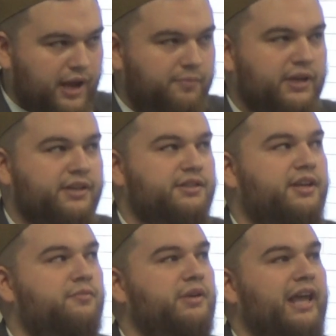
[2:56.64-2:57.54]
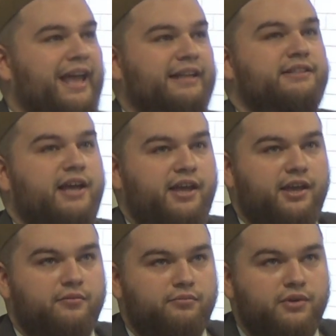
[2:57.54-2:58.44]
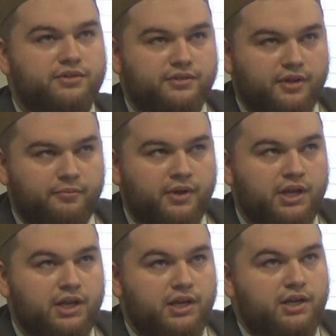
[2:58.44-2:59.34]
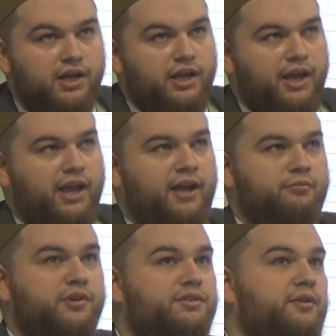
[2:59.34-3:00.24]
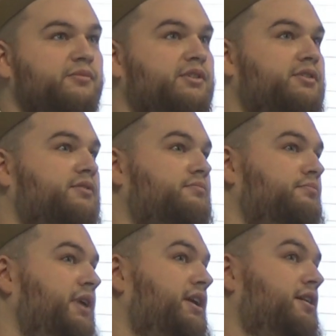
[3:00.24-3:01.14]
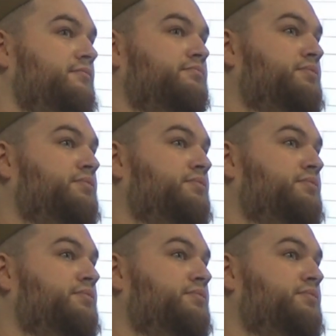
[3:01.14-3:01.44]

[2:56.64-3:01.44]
Right, because it could be anti-Muslim. Yeah. And Muslims make up